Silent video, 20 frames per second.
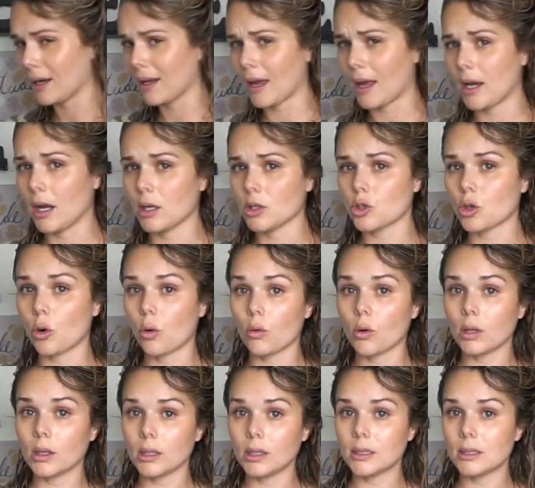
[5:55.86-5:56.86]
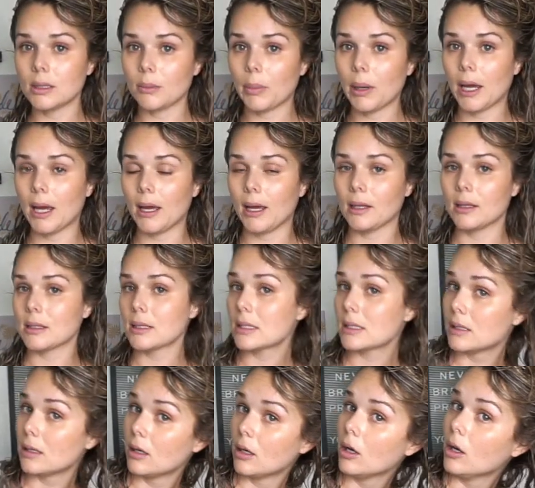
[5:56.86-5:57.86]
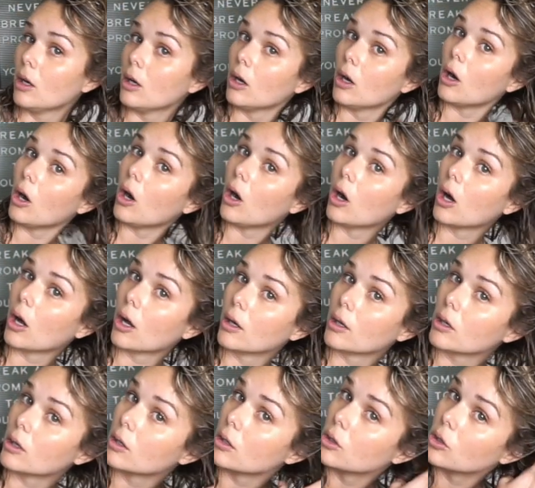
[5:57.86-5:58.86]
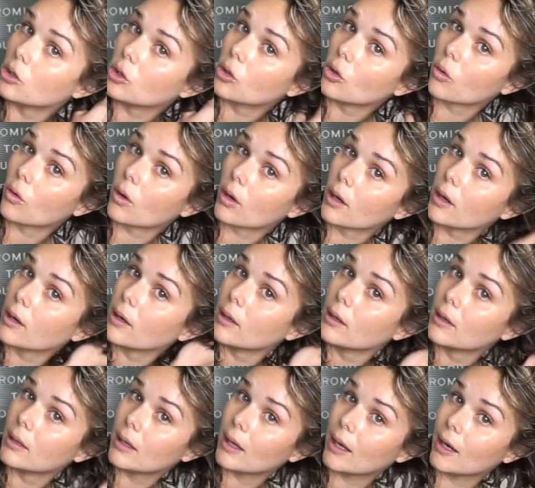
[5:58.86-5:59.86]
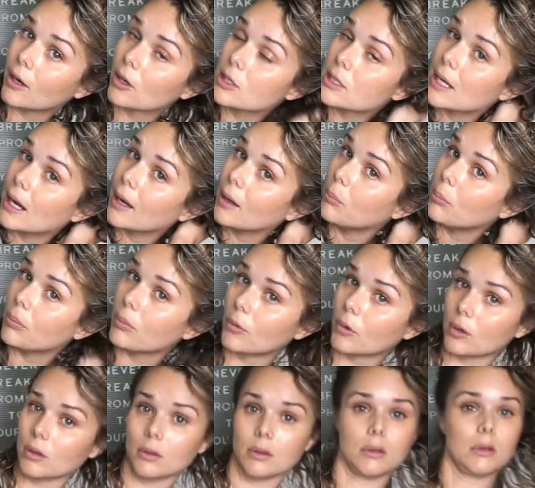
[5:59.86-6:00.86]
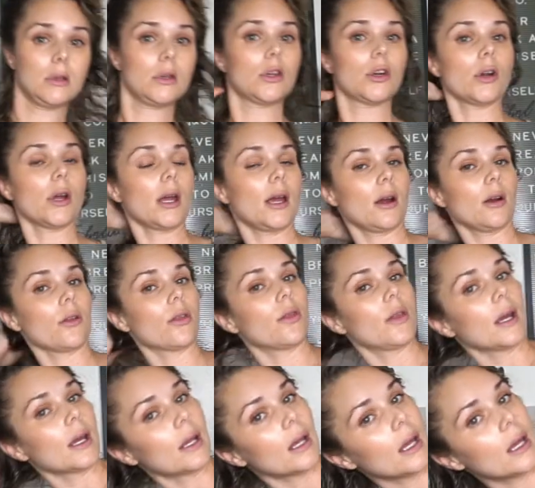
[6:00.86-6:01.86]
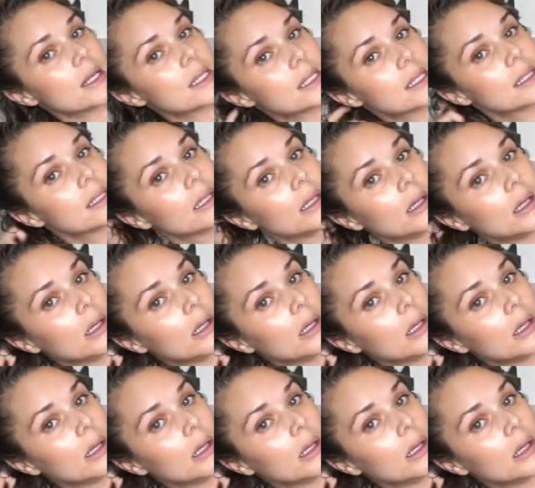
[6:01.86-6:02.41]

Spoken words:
again, it totally depends on your hair type, your hair thickness.